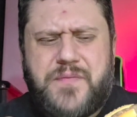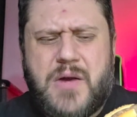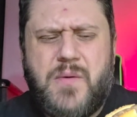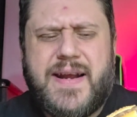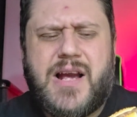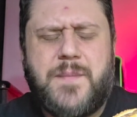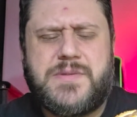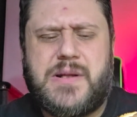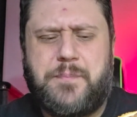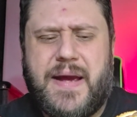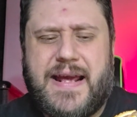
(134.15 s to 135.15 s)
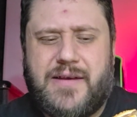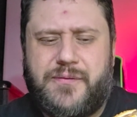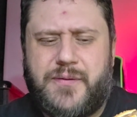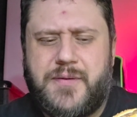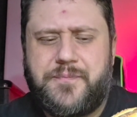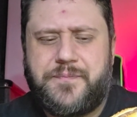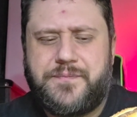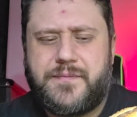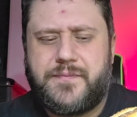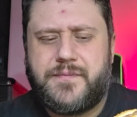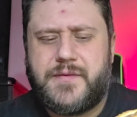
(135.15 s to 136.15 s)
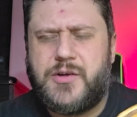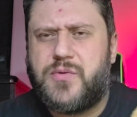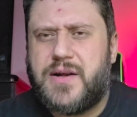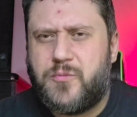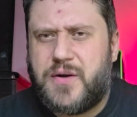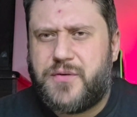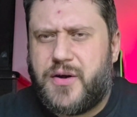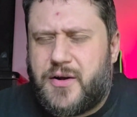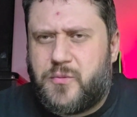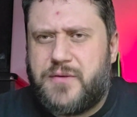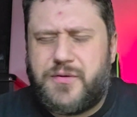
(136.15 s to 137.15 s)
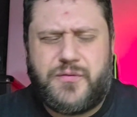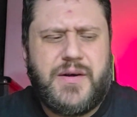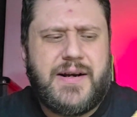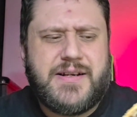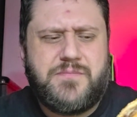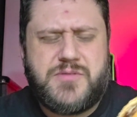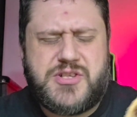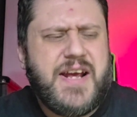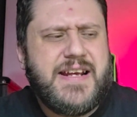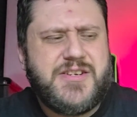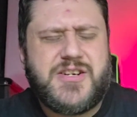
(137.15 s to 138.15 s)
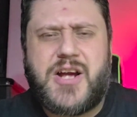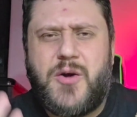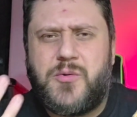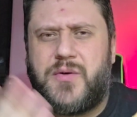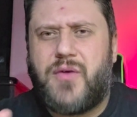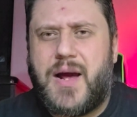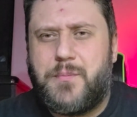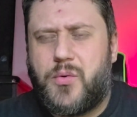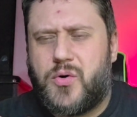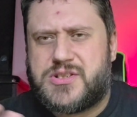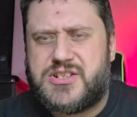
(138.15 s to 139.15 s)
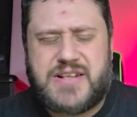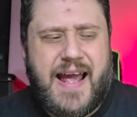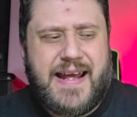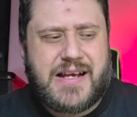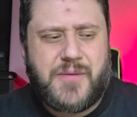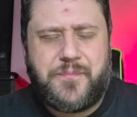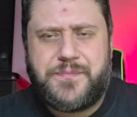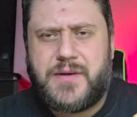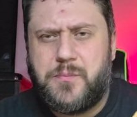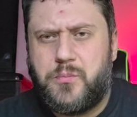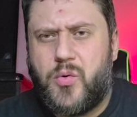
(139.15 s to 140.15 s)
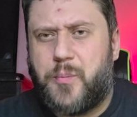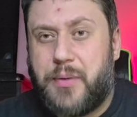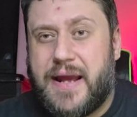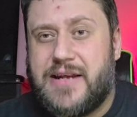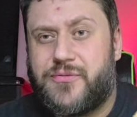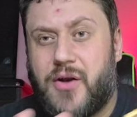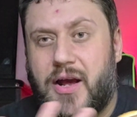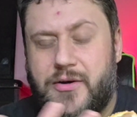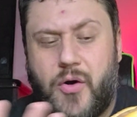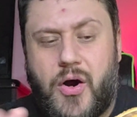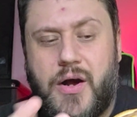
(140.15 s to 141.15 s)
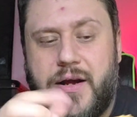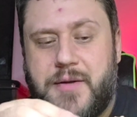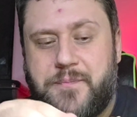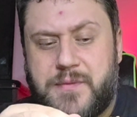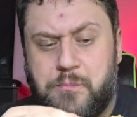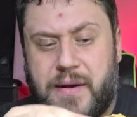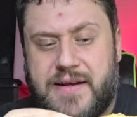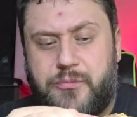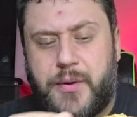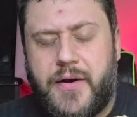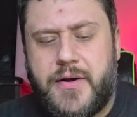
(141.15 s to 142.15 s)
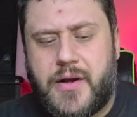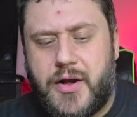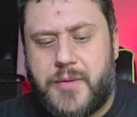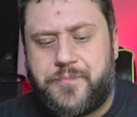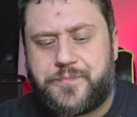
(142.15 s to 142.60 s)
When it comes to beef, with a Philly cheese, you're going with like more steak, more beef, like not beef burger.